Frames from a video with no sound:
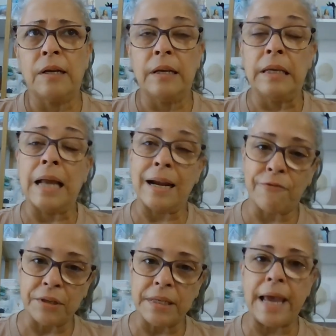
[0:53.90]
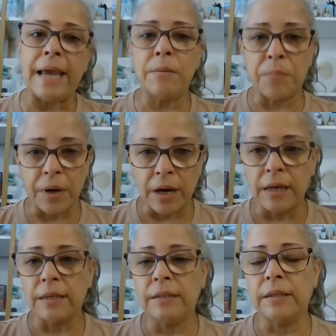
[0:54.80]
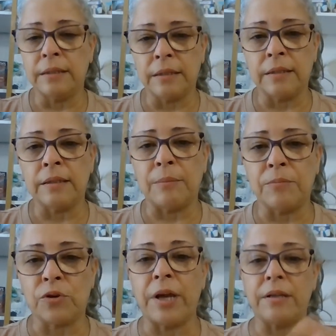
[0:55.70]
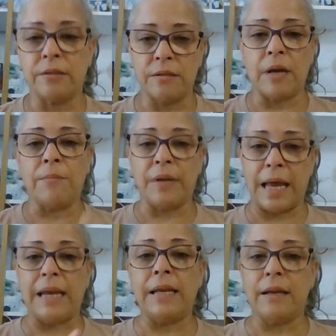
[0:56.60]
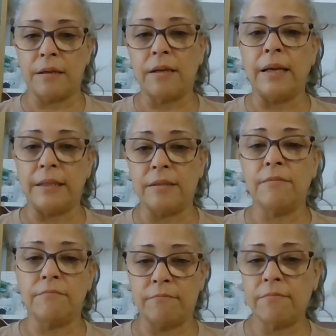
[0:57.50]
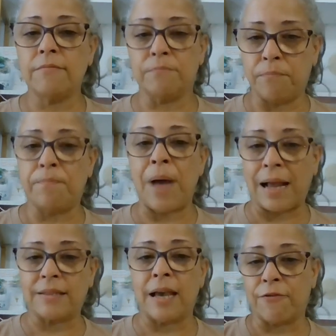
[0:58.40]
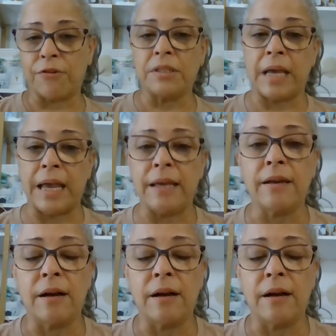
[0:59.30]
Not every day, but I'm getting it back to every day